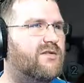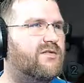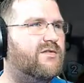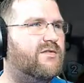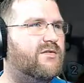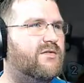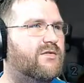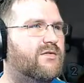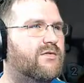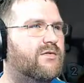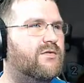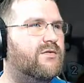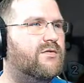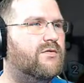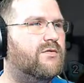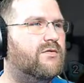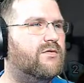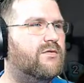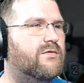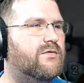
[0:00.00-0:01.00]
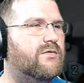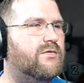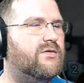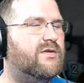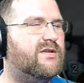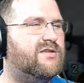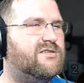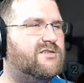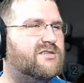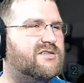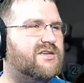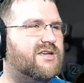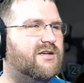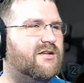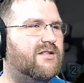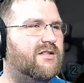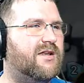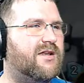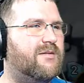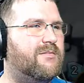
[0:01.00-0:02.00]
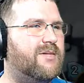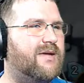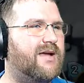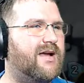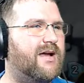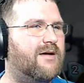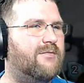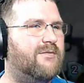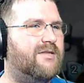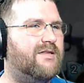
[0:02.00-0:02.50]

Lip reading: to just kill an enemy god with